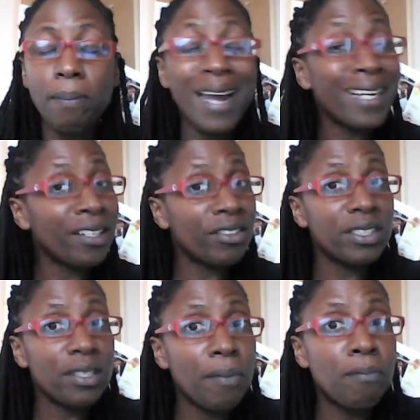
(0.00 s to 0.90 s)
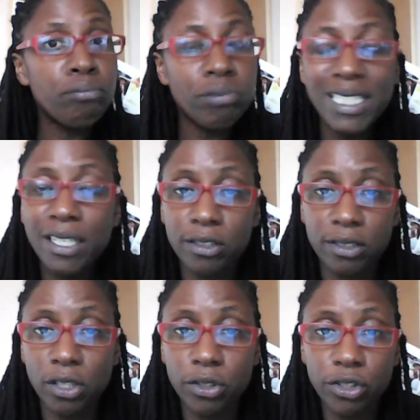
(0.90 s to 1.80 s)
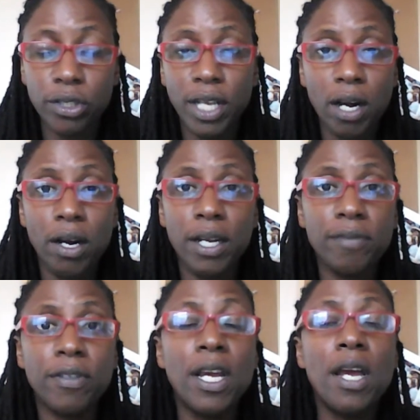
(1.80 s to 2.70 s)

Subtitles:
Maca is a brilliant solution that I've